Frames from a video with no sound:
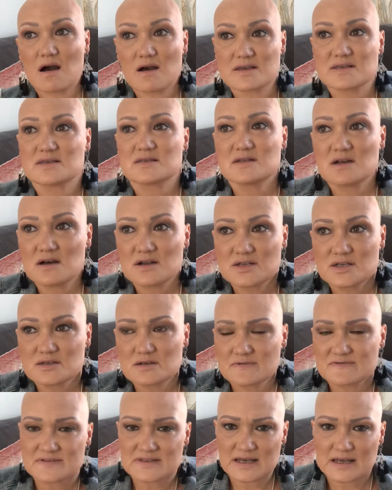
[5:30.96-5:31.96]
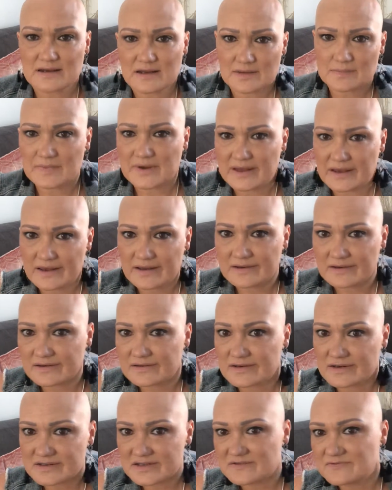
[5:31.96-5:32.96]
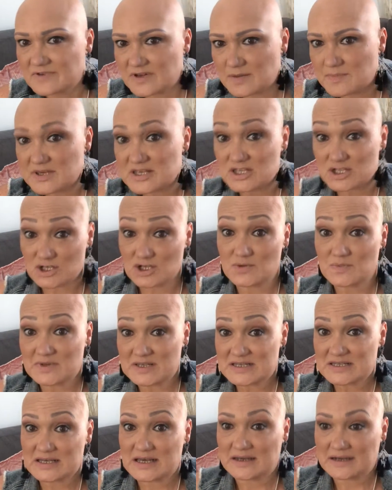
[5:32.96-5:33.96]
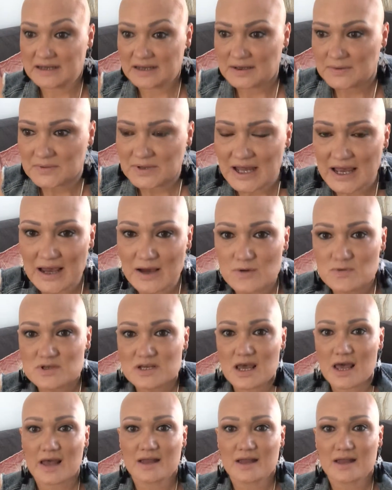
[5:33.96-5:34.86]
I started off saying it in my head because I did feel a bit stupid saying it out loud,